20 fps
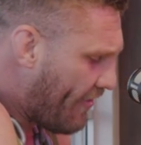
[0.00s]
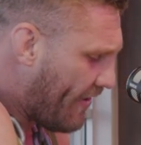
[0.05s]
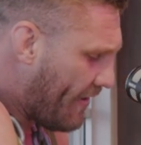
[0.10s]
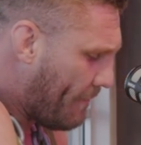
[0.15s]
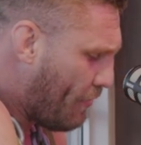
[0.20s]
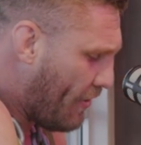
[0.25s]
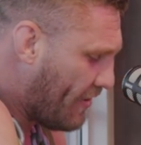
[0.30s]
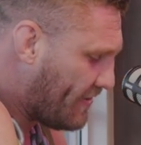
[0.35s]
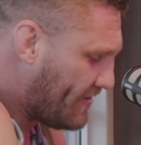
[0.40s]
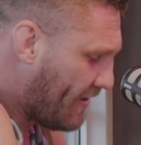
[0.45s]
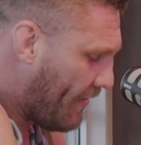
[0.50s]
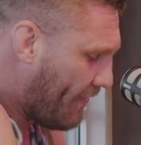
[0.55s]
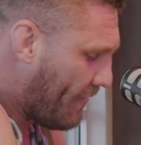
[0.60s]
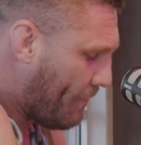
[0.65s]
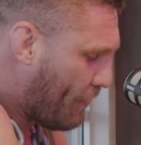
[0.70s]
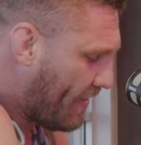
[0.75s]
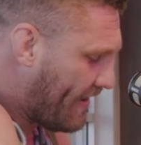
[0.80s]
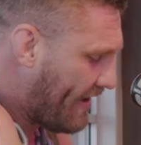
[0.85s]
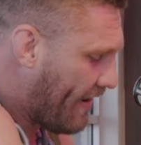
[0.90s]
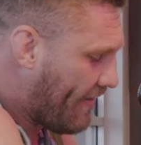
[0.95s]
I think you put yourself in
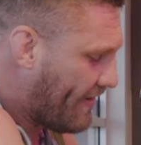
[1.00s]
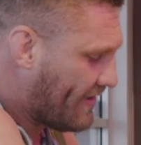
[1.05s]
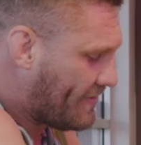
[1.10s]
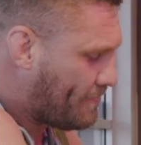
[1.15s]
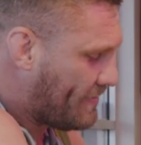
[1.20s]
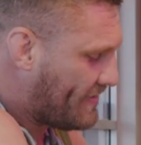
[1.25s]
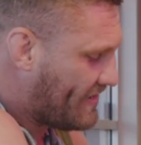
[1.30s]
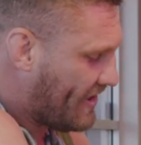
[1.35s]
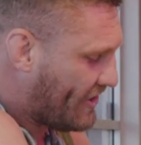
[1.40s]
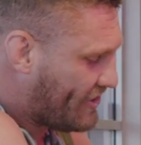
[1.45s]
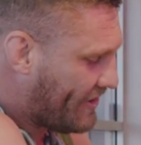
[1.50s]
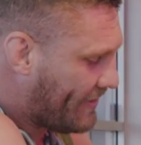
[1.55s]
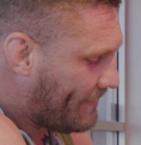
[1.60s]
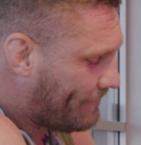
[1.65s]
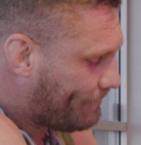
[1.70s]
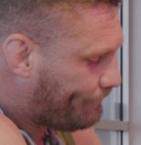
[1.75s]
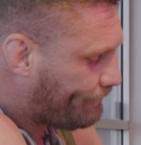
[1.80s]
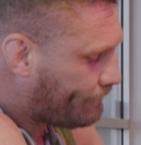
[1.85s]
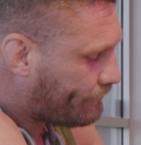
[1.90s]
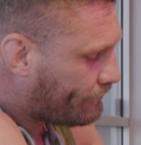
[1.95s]
a precarious
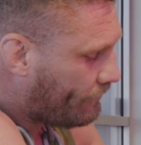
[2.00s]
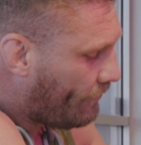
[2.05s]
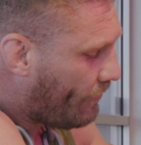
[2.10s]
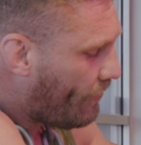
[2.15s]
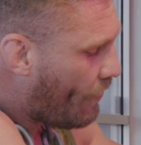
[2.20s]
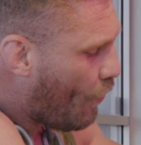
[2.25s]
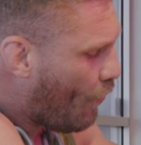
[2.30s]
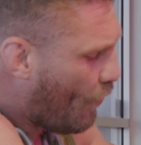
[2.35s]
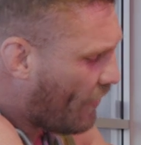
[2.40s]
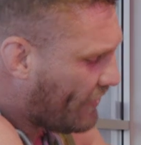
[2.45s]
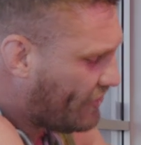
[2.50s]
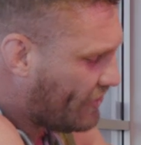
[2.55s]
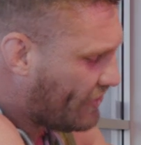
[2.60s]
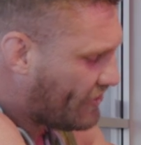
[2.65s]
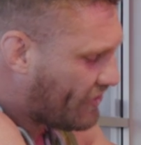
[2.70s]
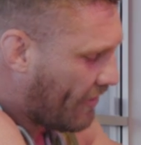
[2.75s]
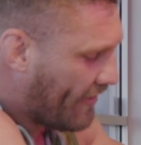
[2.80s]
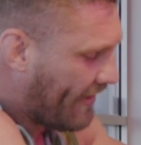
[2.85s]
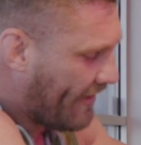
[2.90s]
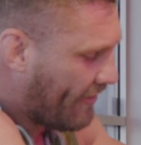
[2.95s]
position once you
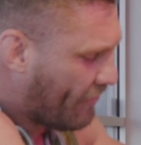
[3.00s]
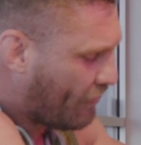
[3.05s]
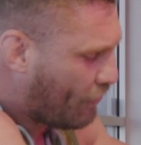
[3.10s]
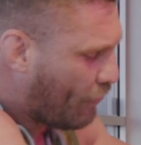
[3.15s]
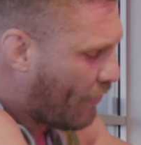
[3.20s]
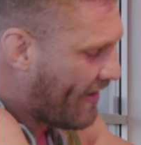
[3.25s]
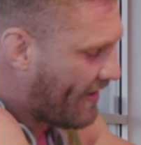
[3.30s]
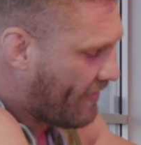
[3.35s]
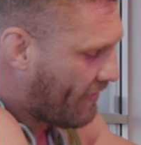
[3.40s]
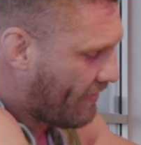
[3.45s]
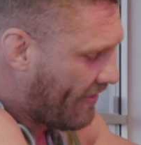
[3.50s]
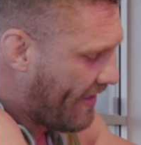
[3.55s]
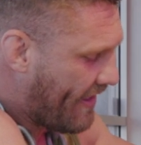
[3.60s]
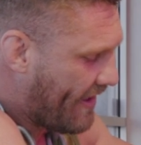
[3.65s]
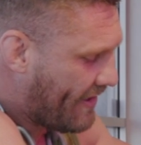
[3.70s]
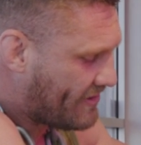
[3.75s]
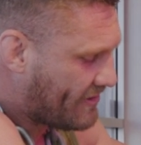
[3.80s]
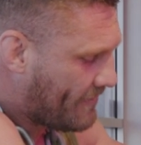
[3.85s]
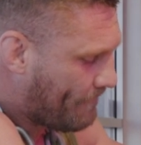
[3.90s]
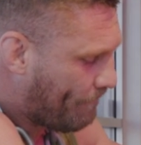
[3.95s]
start intertwining your
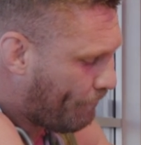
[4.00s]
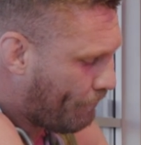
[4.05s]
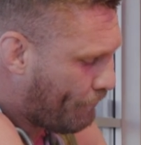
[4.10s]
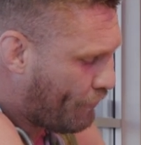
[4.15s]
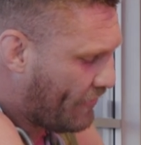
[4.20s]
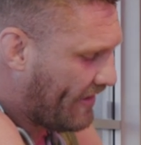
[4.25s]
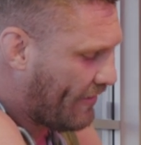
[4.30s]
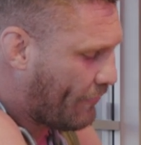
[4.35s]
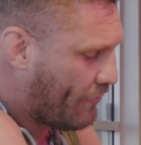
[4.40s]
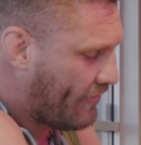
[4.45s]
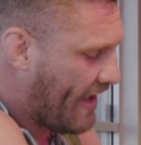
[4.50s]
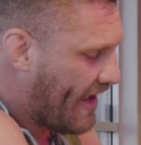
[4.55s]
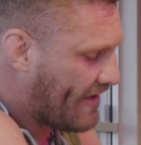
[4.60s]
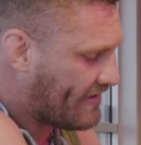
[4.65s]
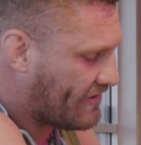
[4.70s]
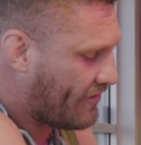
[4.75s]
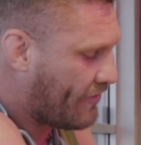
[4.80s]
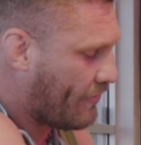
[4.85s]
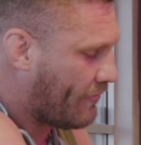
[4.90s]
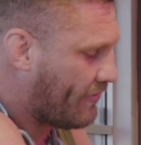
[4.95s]
legs, particularly the
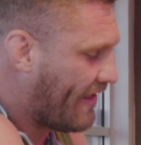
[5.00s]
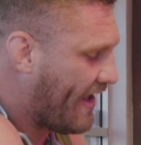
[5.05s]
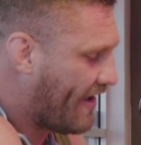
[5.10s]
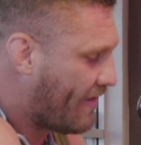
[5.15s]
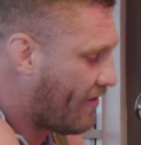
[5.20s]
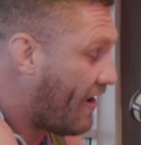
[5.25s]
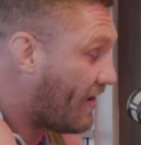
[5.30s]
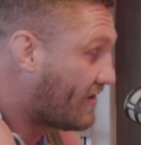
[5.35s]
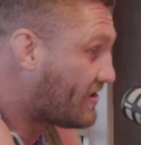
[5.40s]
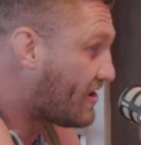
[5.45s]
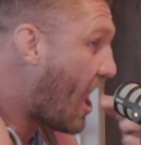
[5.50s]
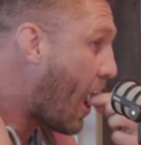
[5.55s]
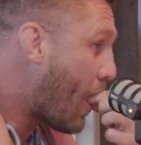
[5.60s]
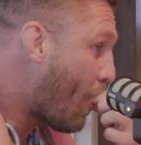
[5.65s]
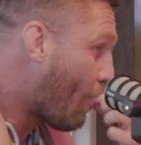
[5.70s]
guys that are good with leg locks.